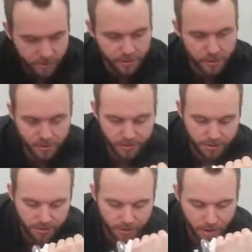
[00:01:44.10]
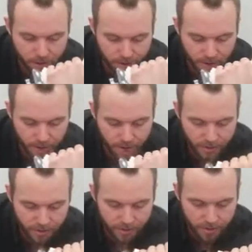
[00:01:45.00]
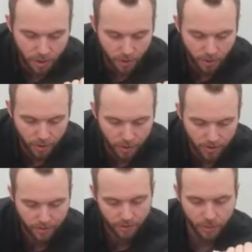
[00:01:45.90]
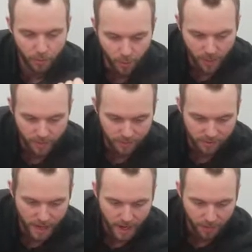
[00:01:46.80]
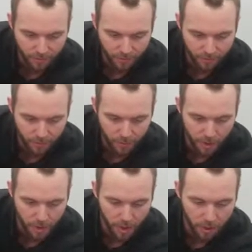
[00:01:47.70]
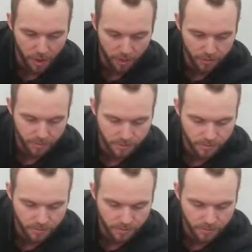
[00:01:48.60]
we're slowly lowering the weight down from our elbow.